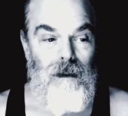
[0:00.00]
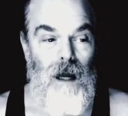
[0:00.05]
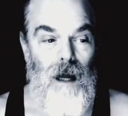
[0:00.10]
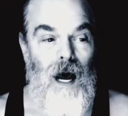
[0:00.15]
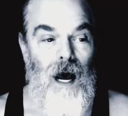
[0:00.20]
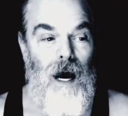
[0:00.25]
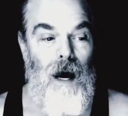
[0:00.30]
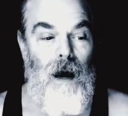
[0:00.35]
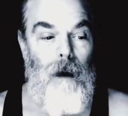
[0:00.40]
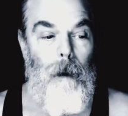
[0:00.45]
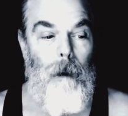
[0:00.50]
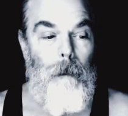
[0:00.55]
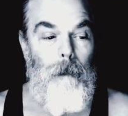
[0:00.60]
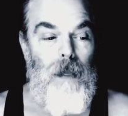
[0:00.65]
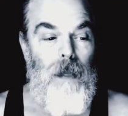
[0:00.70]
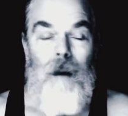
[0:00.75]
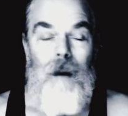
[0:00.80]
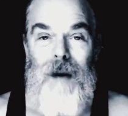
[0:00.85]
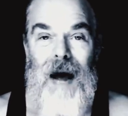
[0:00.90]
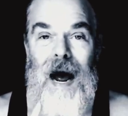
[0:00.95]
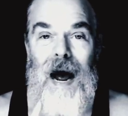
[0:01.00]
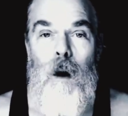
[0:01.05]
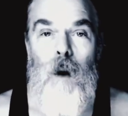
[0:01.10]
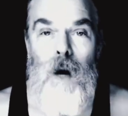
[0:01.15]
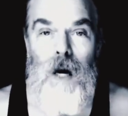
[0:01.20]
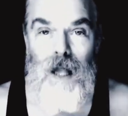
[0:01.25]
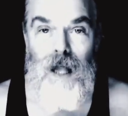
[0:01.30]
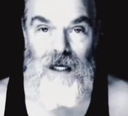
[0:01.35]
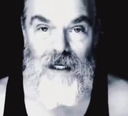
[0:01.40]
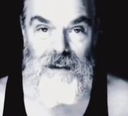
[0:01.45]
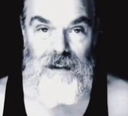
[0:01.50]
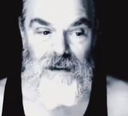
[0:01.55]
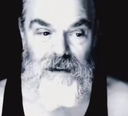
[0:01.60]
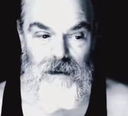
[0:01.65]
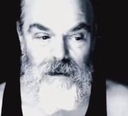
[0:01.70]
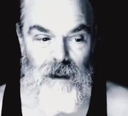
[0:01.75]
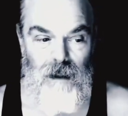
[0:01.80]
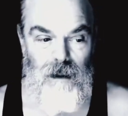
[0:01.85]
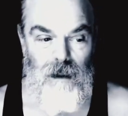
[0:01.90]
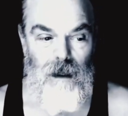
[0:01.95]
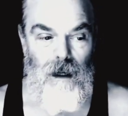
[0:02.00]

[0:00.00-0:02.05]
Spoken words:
powerless.